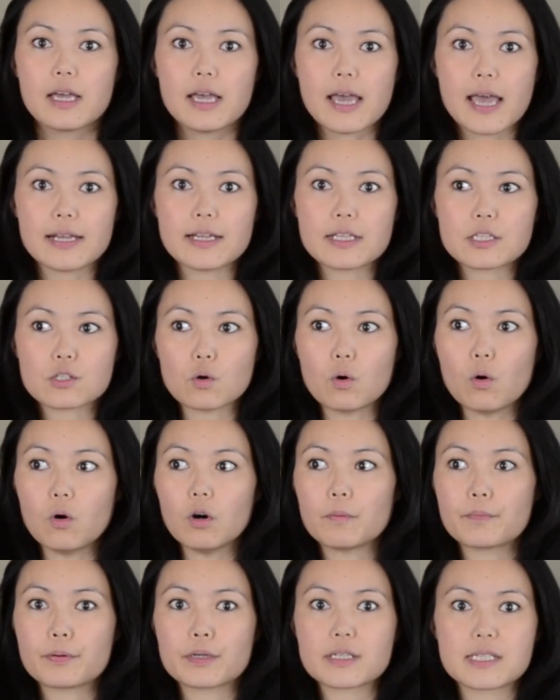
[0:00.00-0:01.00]
And it's all
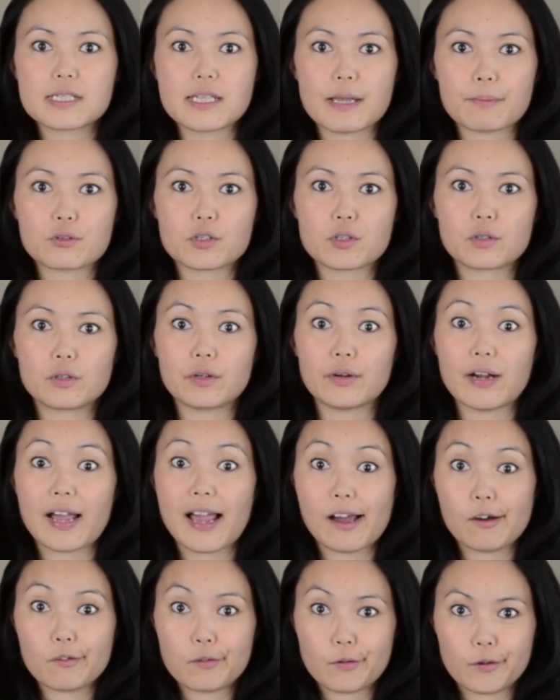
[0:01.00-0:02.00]
a perception of
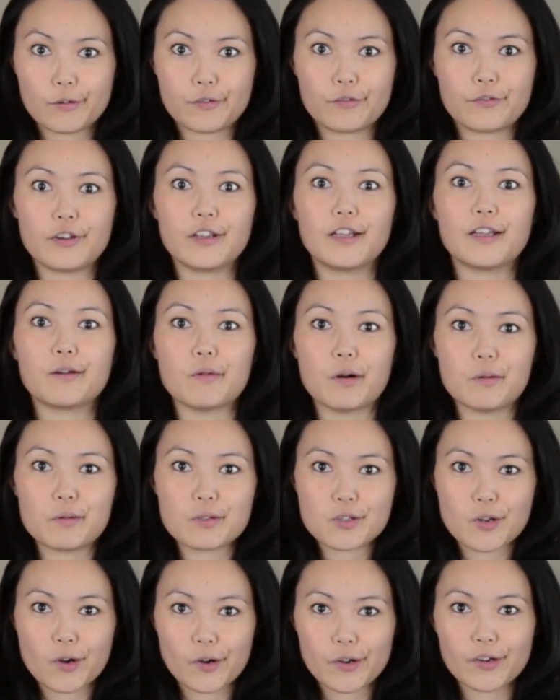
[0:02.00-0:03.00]
how they were feeling, what was
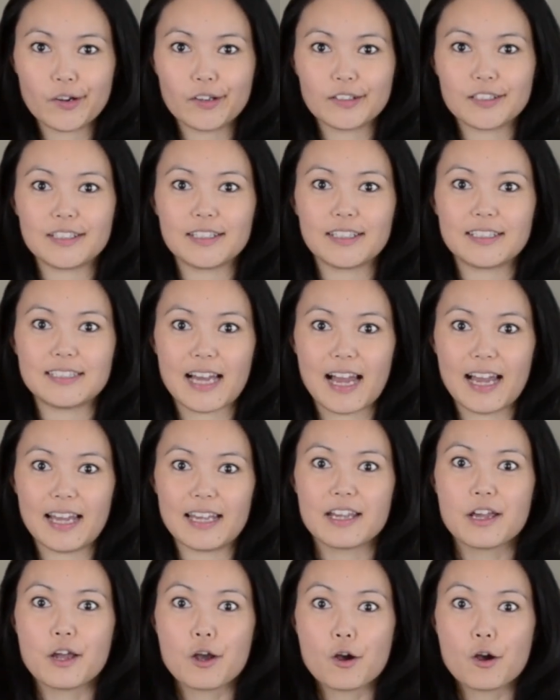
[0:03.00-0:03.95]
going on in the day,